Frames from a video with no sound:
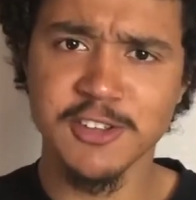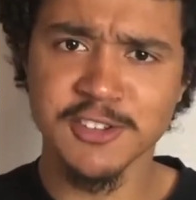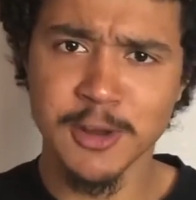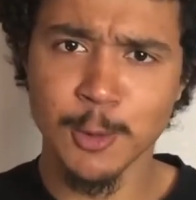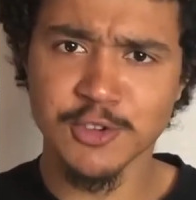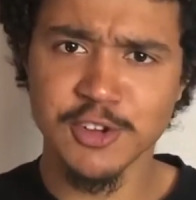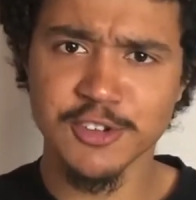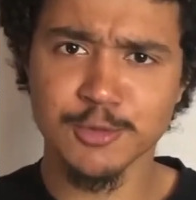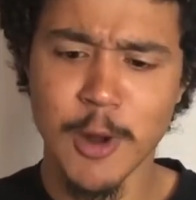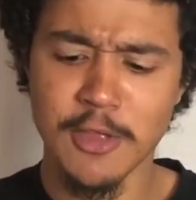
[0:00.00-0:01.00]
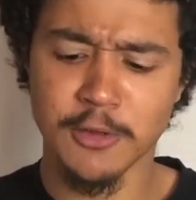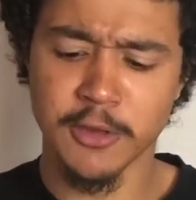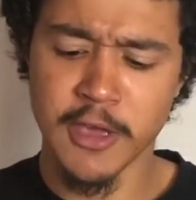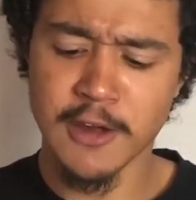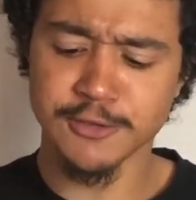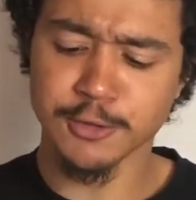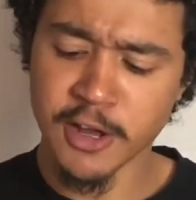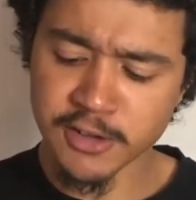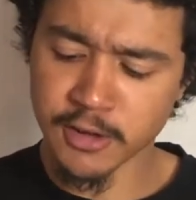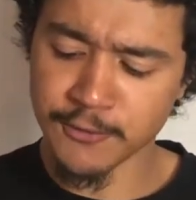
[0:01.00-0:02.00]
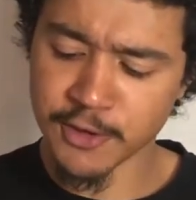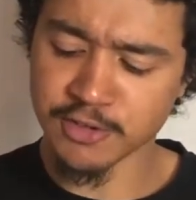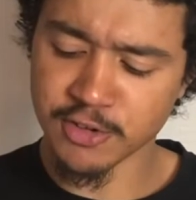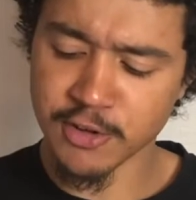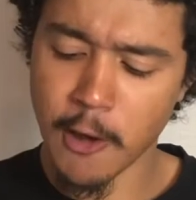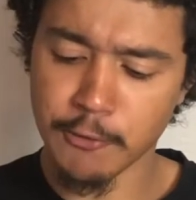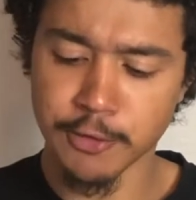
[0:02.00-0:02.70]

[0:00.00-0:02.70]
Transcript: sandwich is rather than the actual taste of the fish itself,